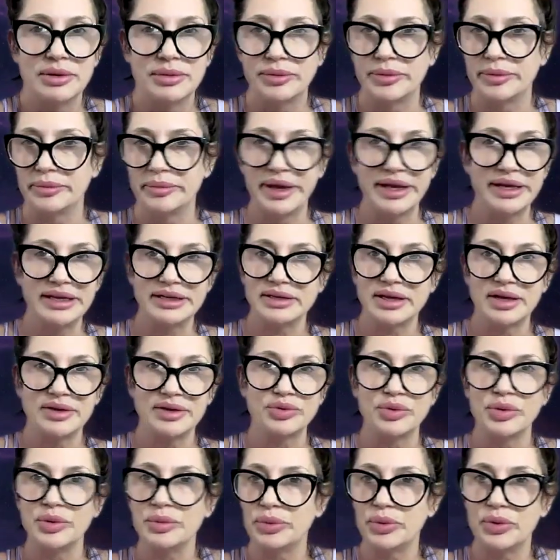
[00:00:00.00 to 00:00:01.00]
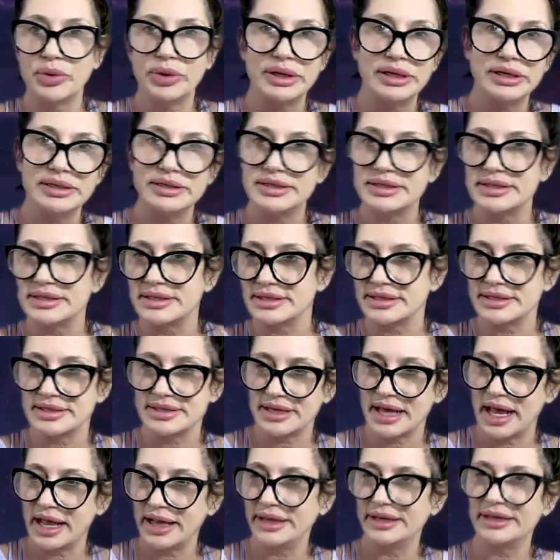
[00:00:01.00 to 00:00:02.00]
Well, many times we're born into
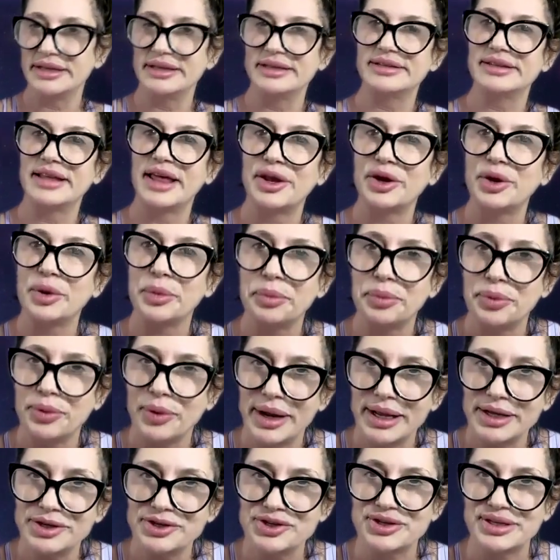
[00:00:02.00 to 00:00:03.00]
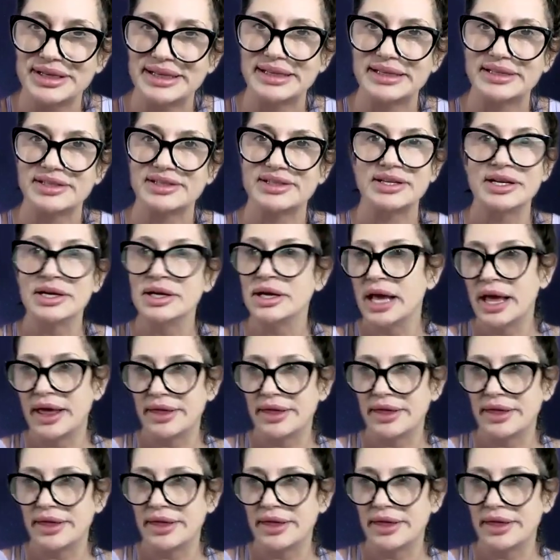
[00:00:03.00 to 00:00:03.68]
societies that are prejudiced,